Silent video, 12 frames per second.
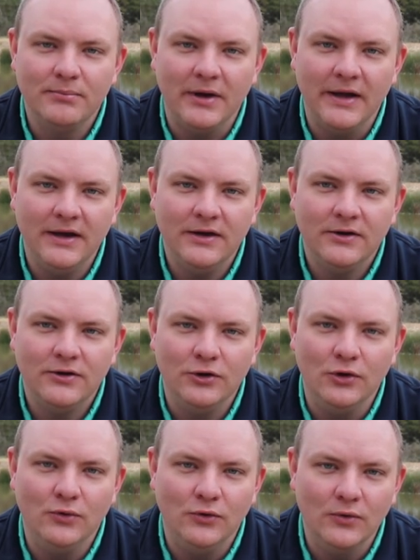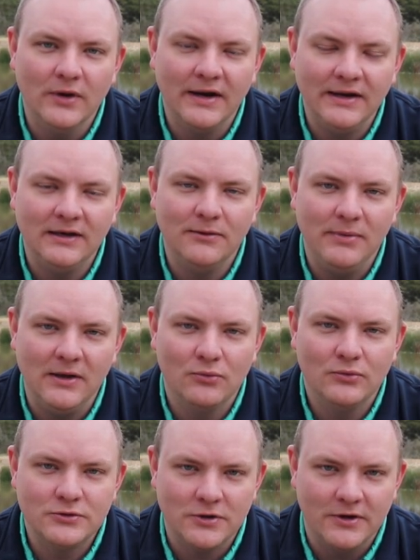But you do not need to be
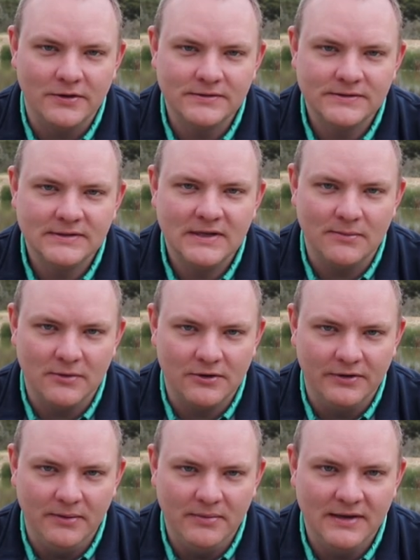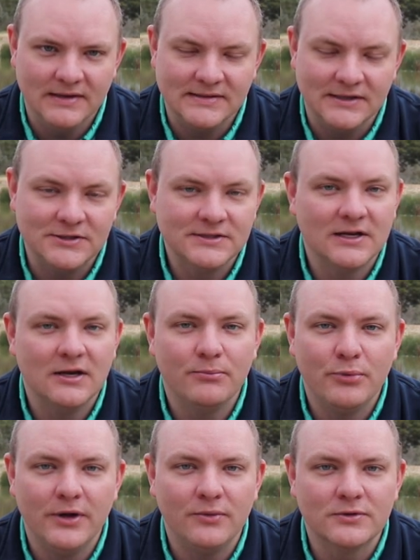in withdrawals chemically because that's just going to
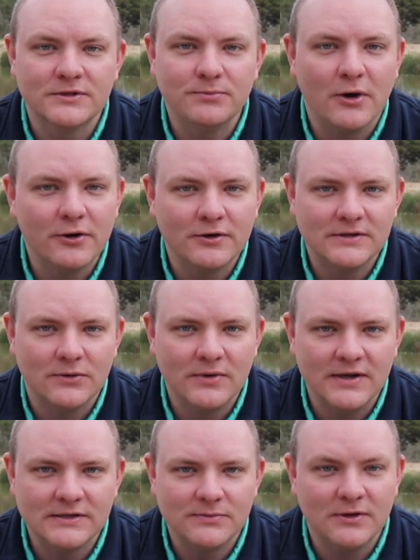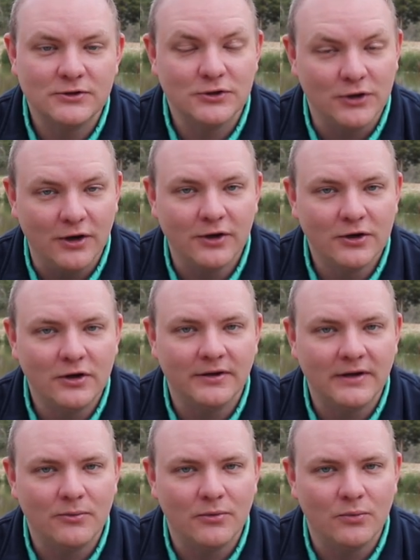put responders at risk because you're going to call
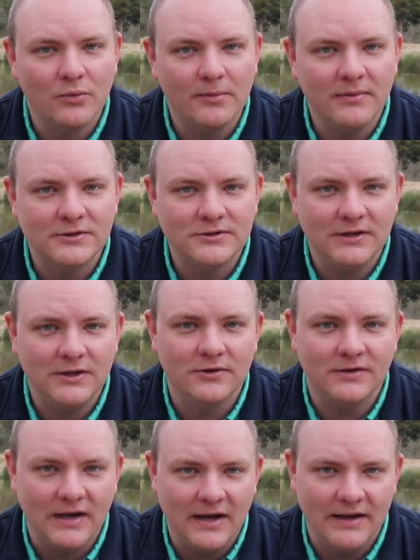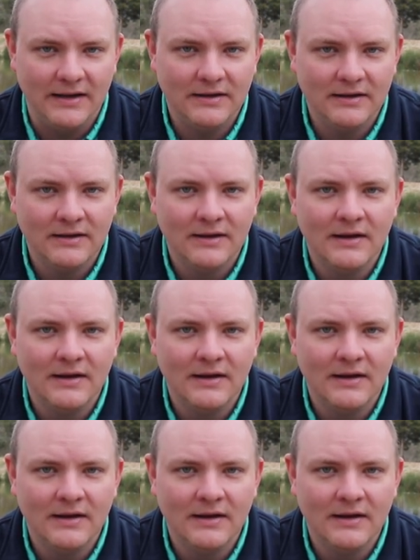911 because you think you're dying.